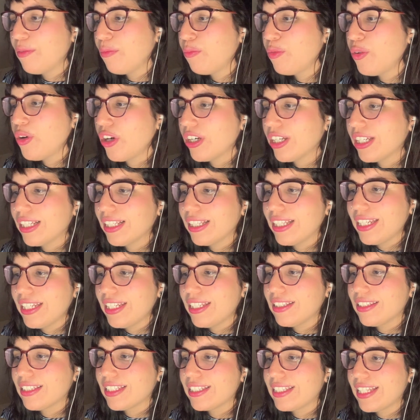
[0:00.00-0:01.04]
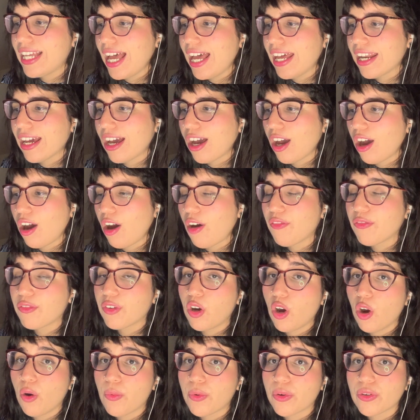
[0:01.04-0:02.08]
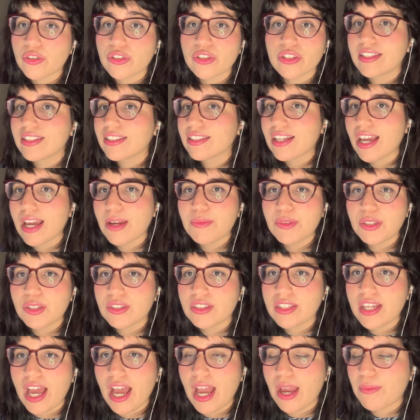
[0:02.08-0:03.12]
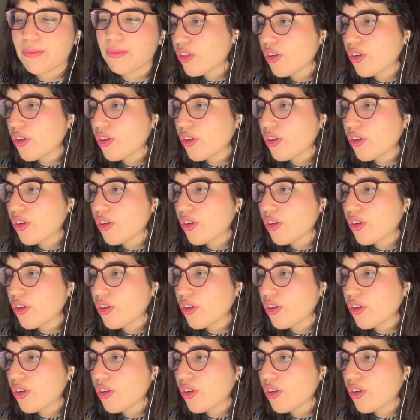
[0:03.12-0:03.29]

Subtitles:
We're cleaning the data of GoBrunch time to time.